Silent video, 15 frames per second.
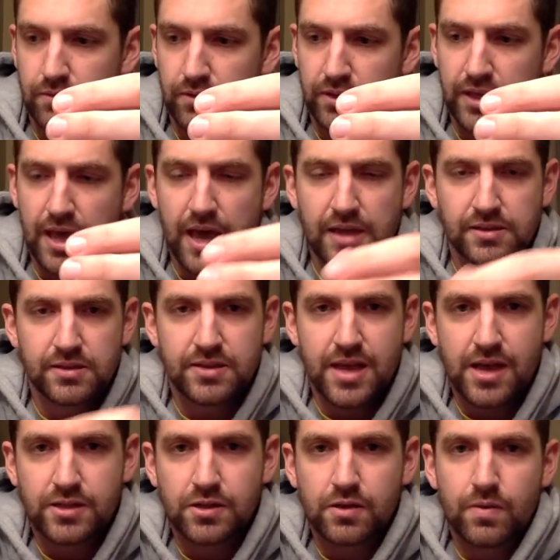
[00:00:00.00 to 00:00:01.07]
the guys in
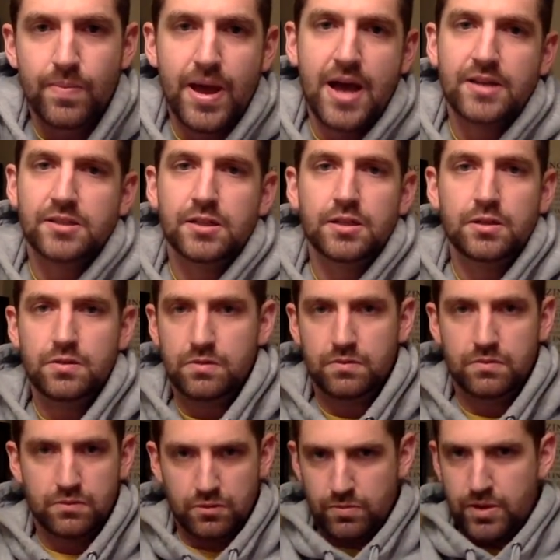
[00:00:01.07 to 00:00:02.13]
Tactical Bassin,
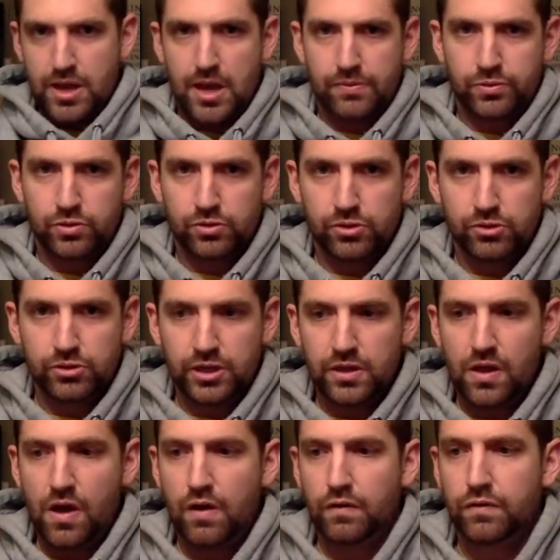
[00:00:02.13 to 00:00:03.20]
whom I absolutely
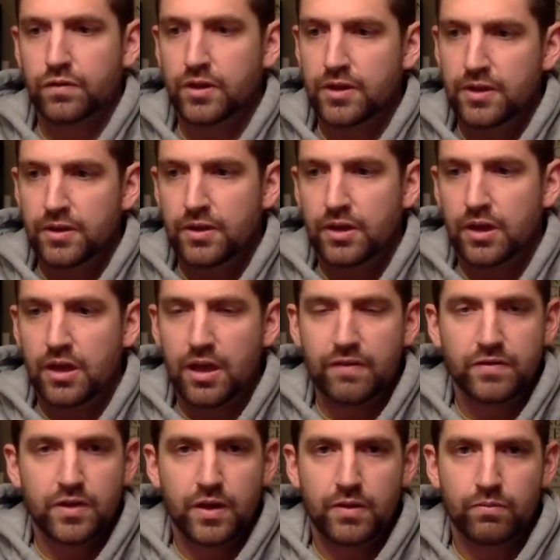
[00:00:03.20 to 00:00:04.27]
love, have
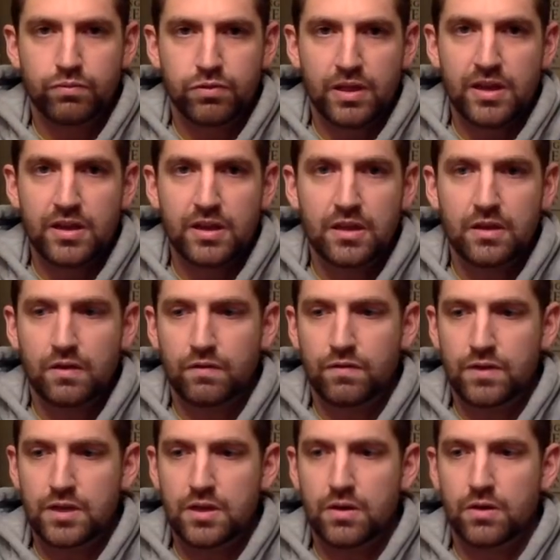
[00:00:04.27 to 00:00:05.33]
done plenty of
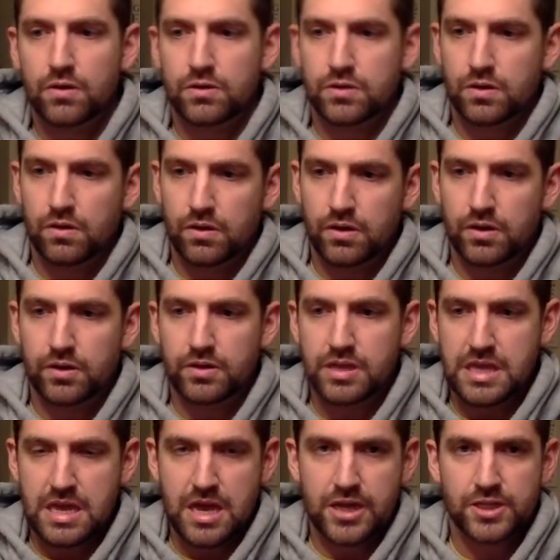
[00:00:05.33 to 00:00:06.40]
videos on
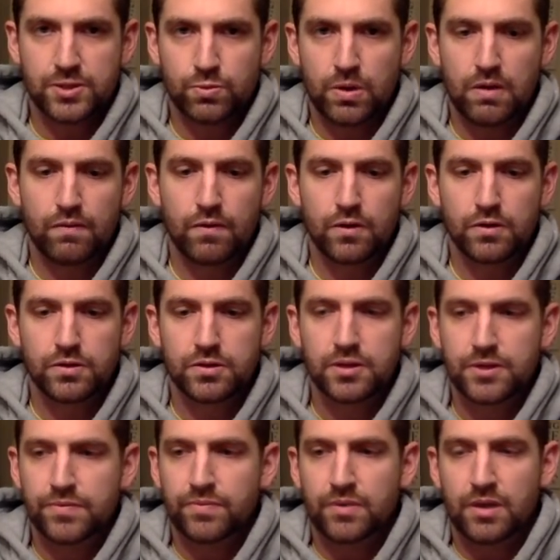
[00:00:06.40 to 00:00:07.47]
the S-Wavers.
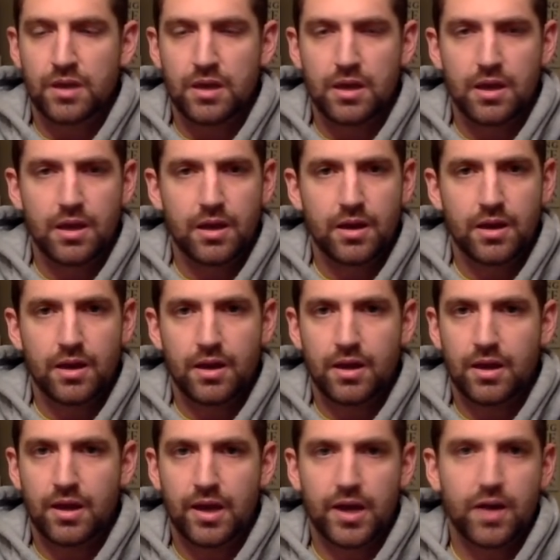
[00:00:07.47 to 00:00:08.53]
And
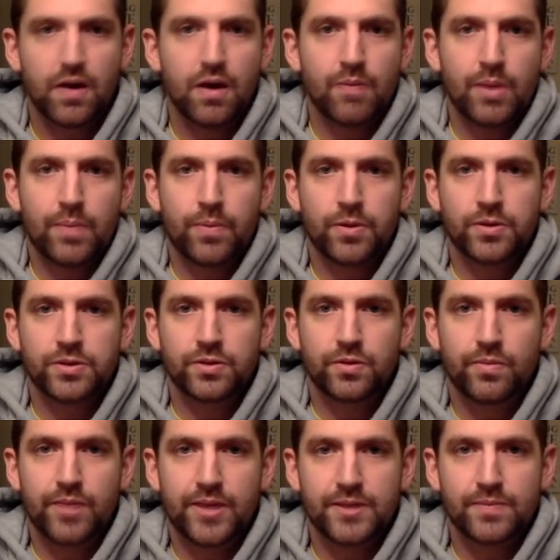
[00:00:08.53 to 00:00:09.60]
I caught my personal
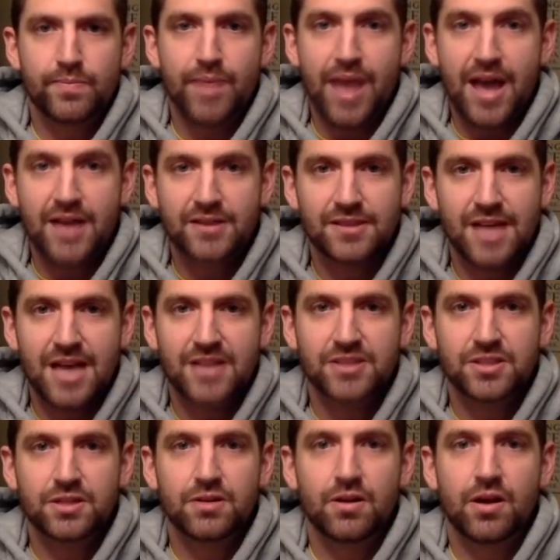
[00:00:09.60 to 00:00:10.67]
best bass last
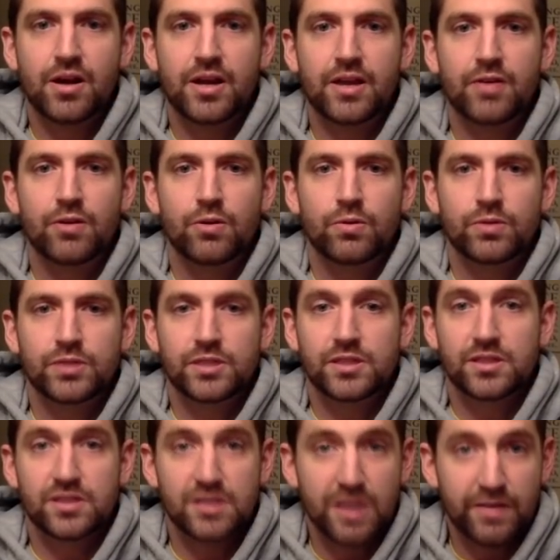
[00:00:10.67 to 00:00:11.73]
year on it, which is a
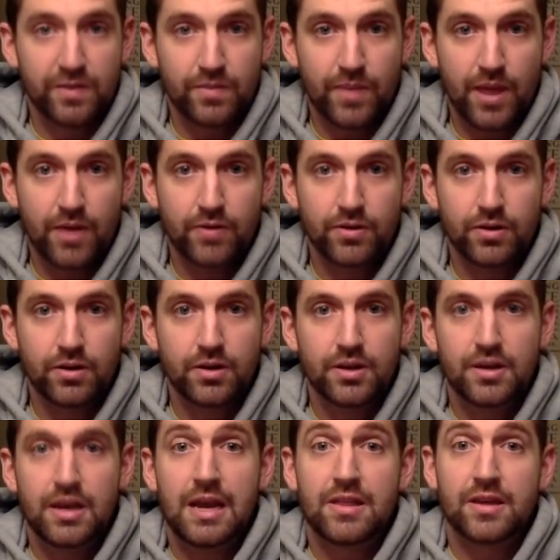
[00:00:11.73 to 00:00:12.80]
7-pounder,
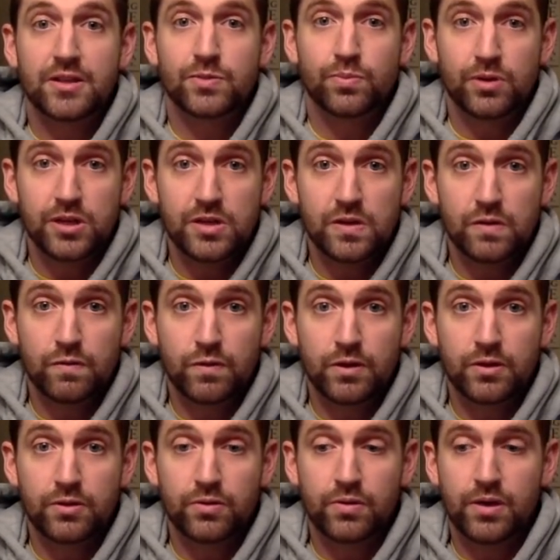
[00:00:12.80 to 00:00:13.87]
and that's pretty good for
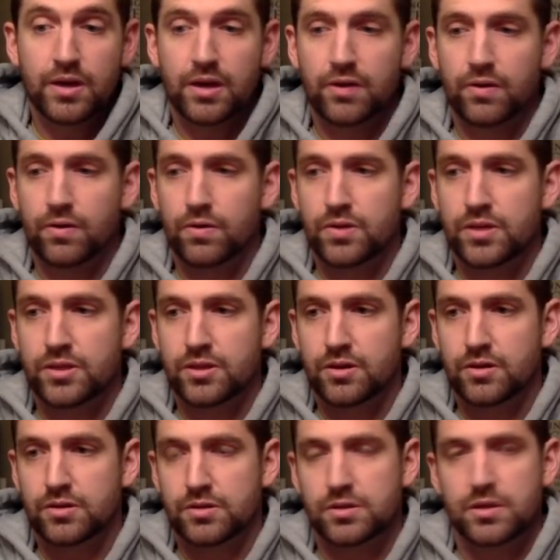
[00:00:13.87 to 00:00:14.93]
Illinois. I know that
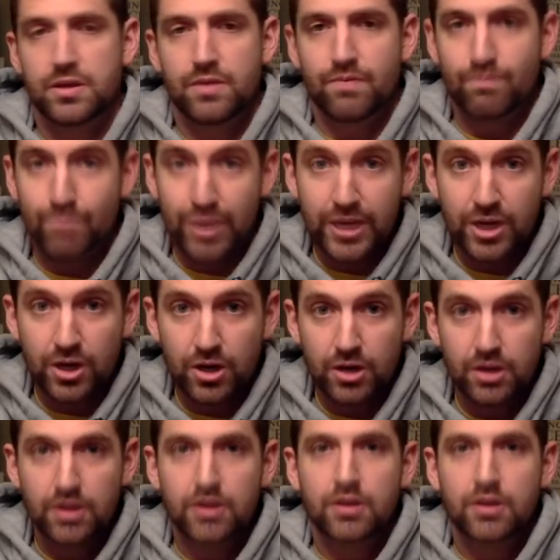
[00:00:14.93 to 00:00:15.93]
there's bigger.